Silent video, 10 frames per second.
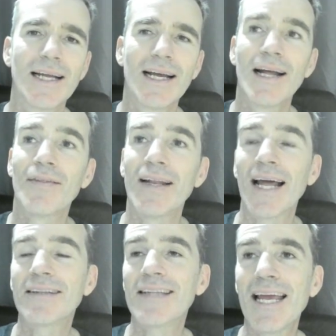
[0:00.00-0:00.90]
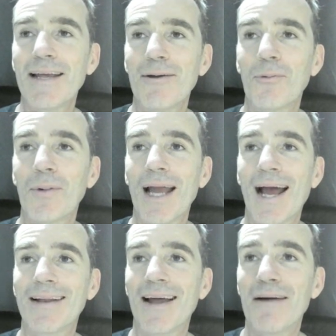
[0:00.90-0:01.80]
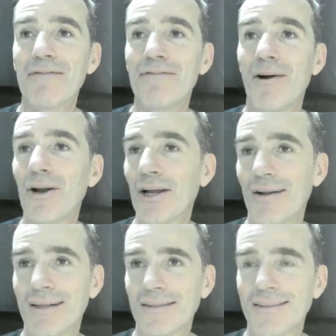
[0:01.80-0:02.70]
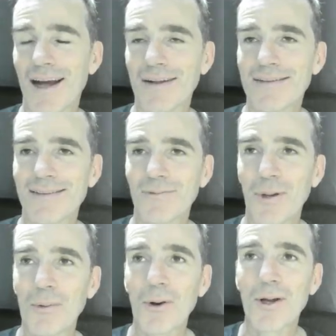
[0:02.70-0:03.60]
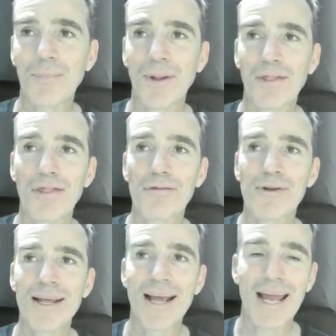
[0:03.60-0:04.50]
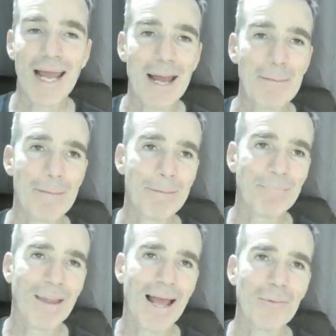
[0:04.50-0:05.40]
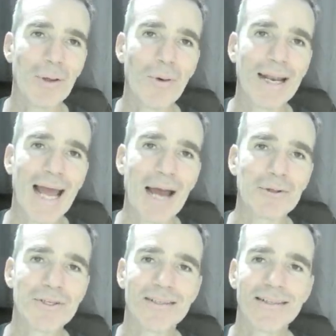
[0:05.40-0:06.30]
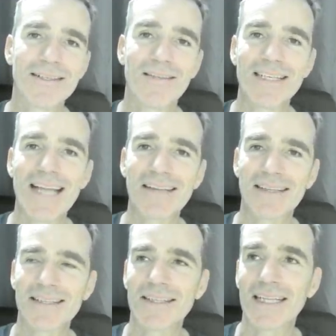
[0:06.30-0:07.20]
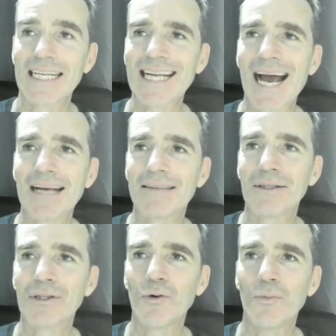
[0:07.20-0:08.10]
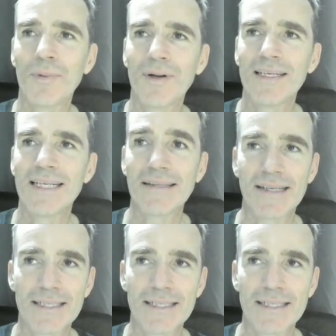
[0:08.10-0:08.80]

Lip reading: The next day, we had a very early start. We woke up at 3 a.m. and we went out to the desert, to the Kyrgyzstan desert.